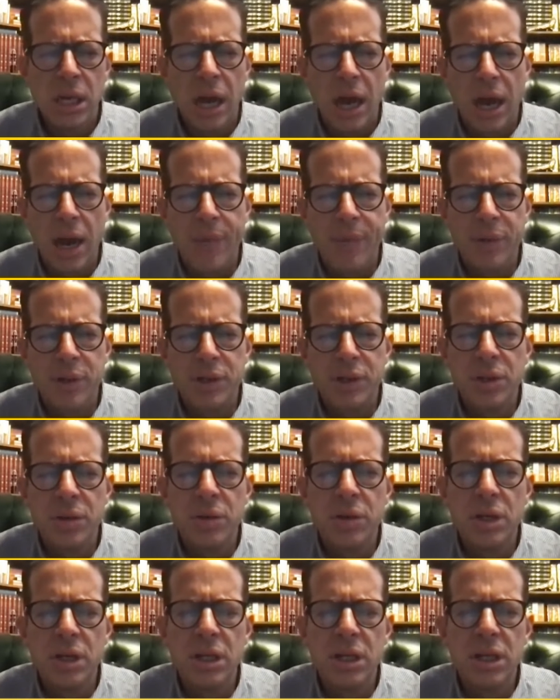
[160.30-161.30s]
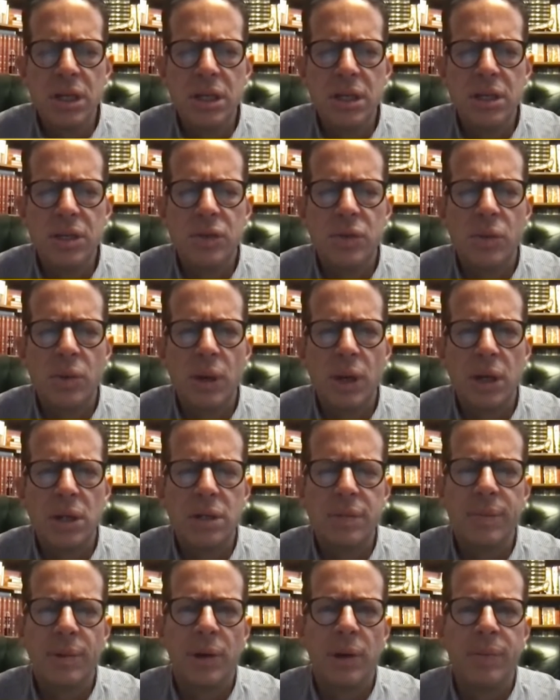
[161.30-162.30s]
opportunities where
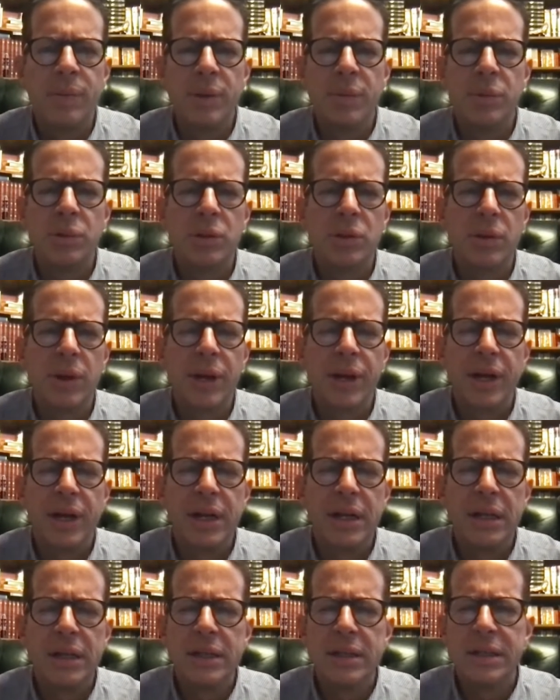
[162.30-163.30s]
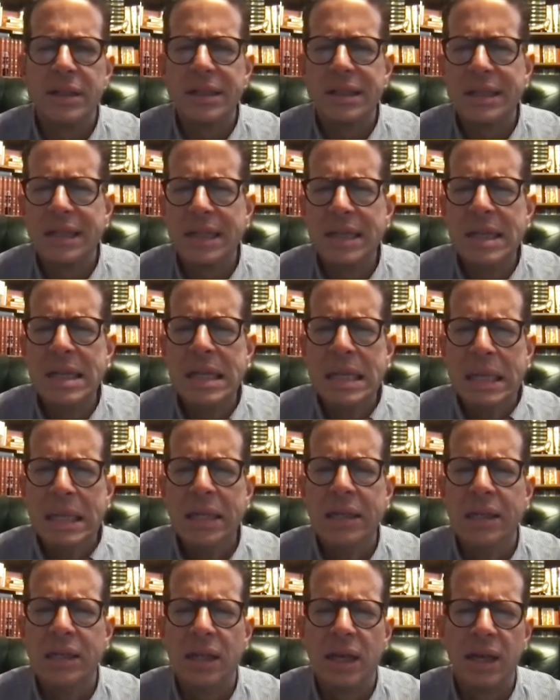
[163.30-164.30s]
smart people with great ideas that didn't
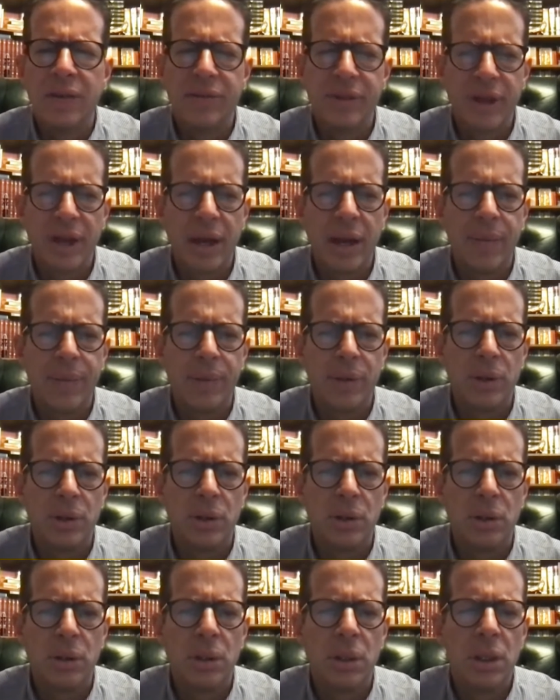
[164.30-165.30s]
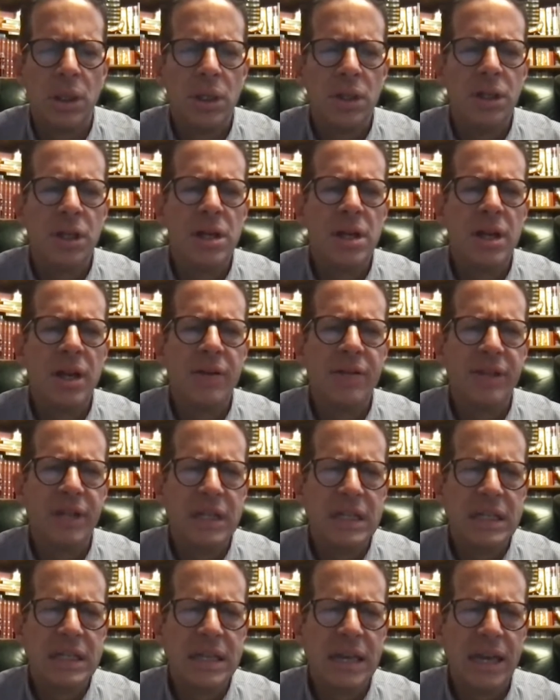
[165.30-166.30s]
need a lot of capital, didn't have an
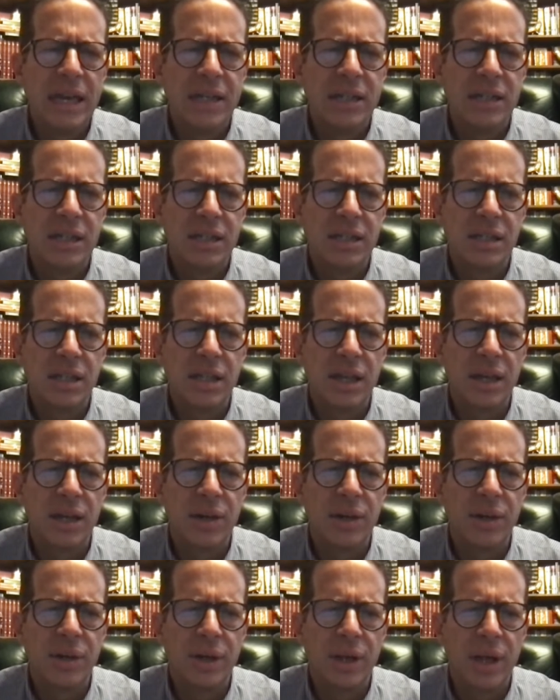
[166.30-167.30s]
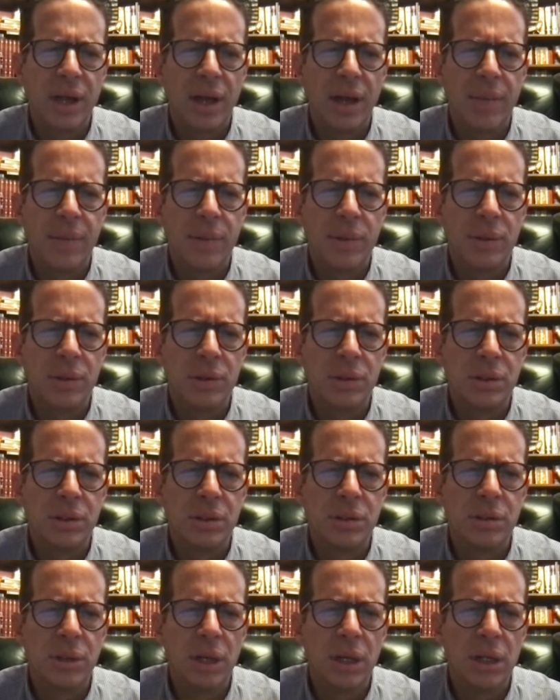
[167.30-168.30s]
easy access to that early capital
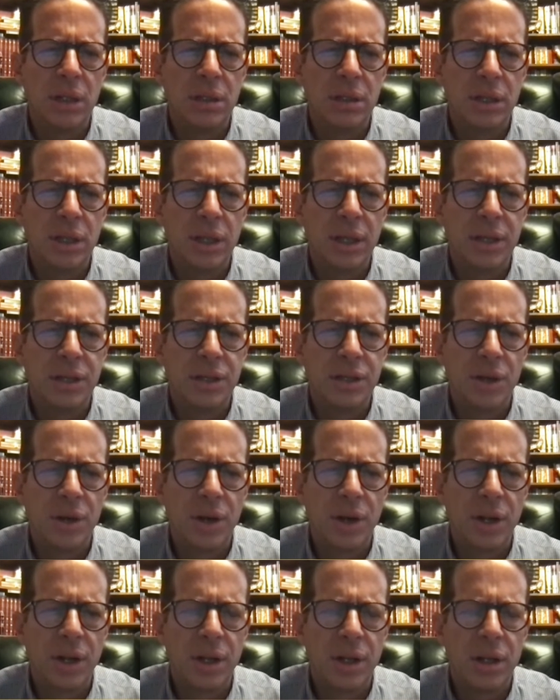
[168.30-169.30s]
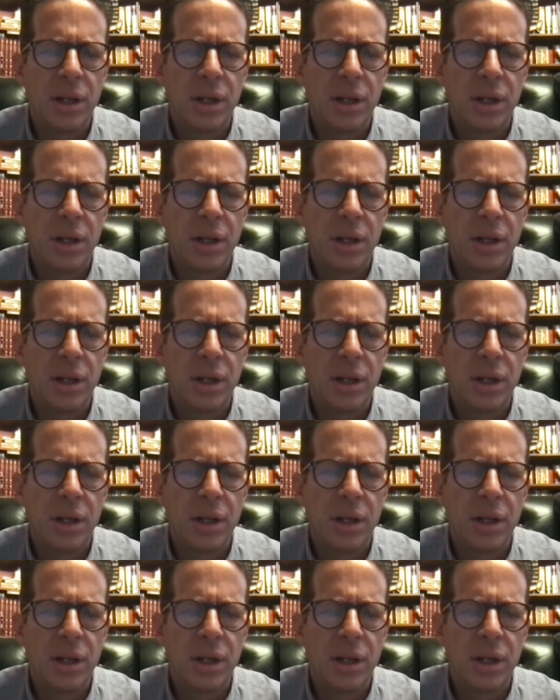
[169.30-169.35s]
to get started.